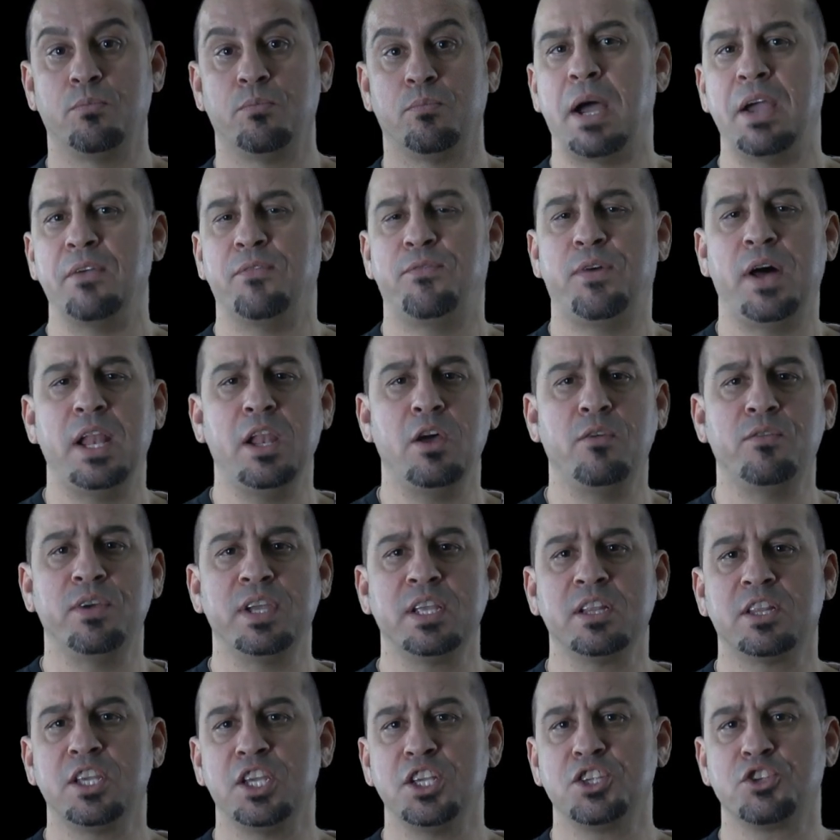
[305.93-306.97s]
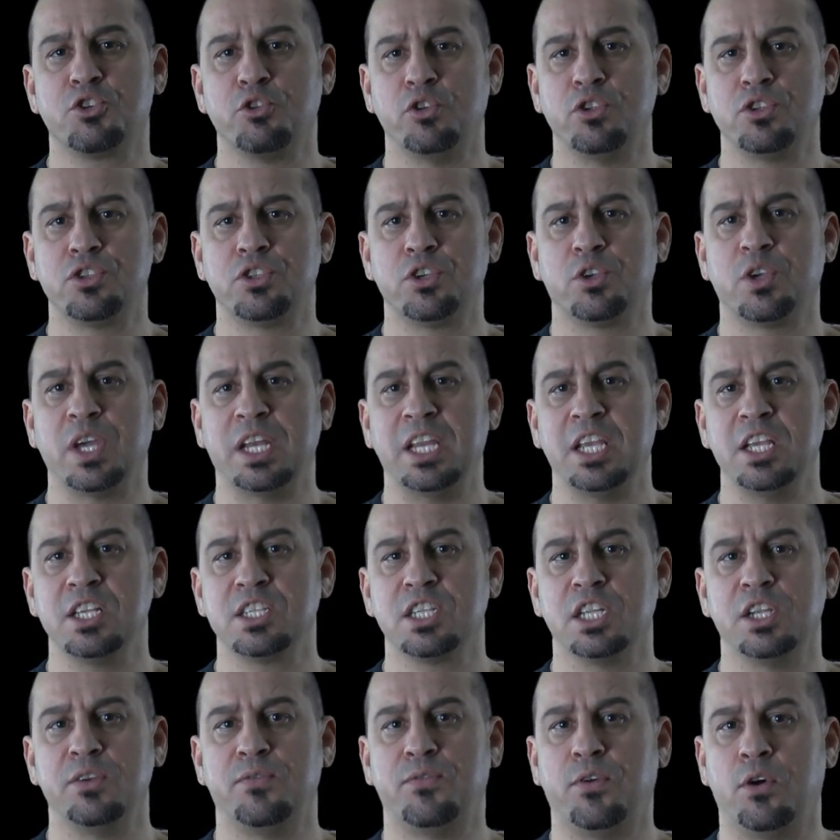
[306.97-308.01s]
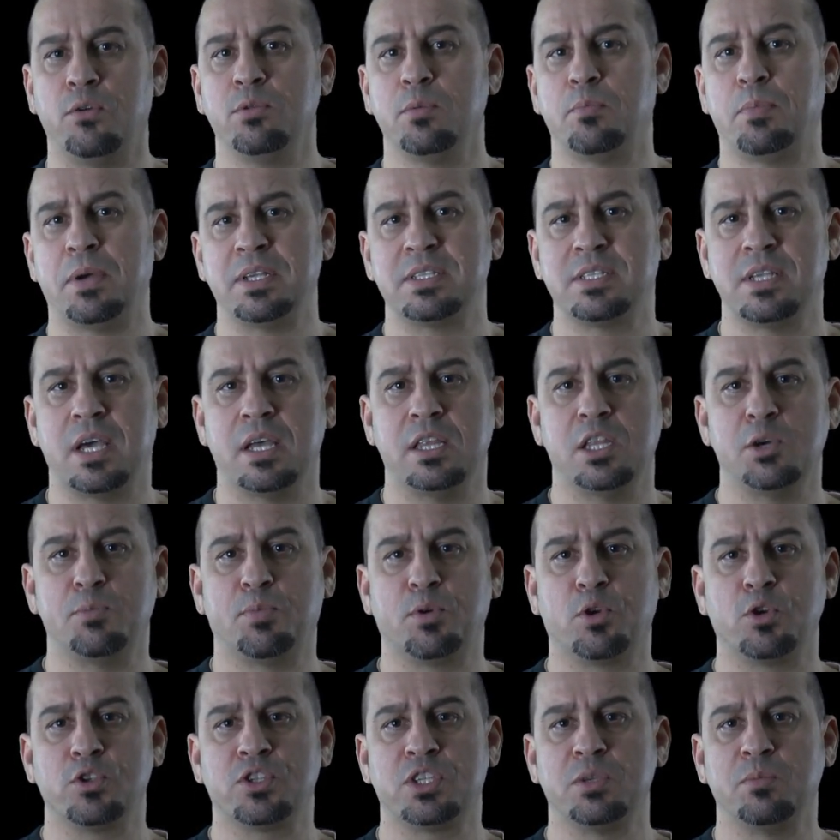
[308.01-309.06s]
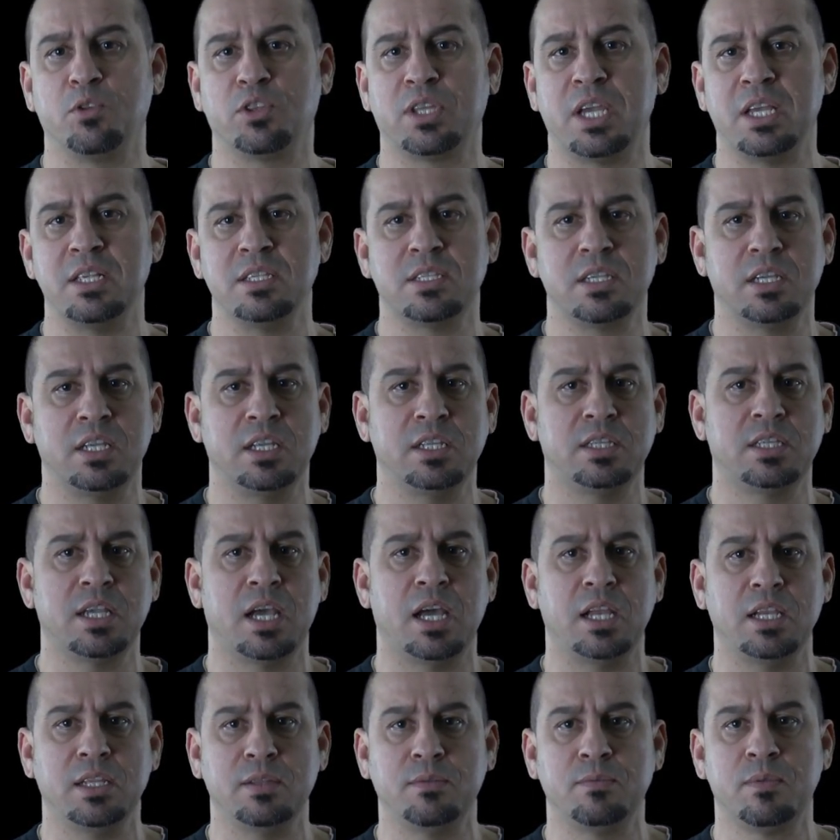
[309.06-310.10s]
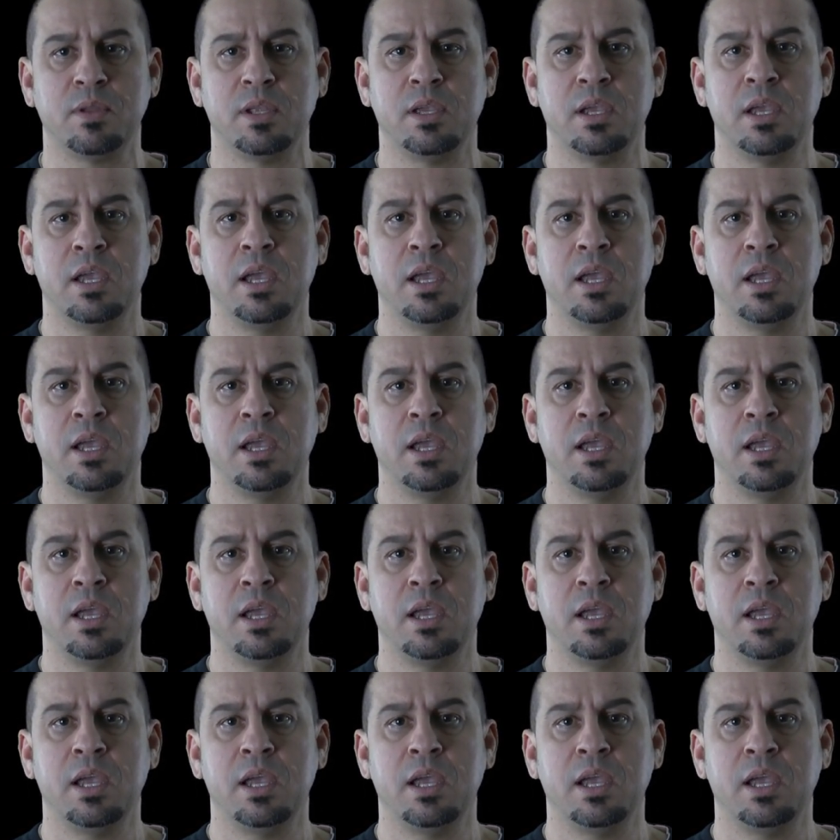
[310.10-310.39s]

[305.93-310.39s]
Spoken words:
By following these rules, you can easily form the passato prossimo tense in Italian.